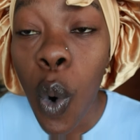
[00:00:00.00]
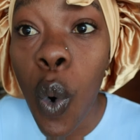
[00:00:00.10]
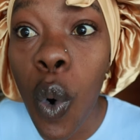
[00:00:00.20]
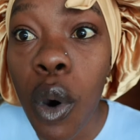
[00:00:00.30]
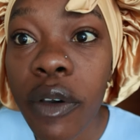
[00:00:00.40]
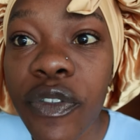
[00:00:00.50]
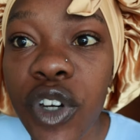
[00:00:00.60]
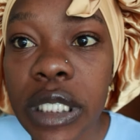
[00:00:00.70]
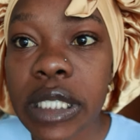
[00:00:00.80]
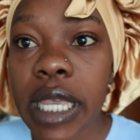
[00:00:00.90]
or
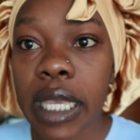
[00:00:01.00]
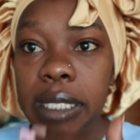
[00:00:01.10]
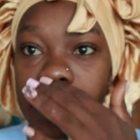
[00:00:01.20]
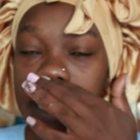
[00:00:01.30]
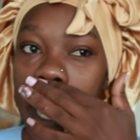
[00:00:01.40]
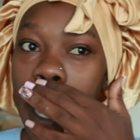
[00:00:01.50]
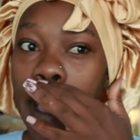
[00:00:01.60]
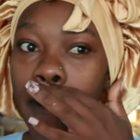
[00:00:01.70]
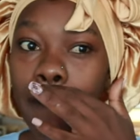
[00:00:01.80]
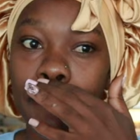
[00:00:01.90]
Free State,
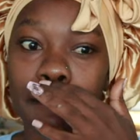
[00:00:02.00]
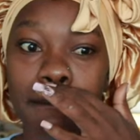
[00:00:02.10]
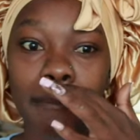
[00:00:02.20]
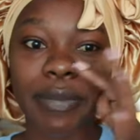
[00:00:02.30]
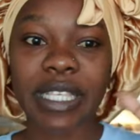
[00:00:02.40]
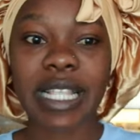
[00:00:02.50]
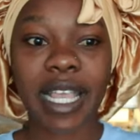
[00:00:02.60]
there's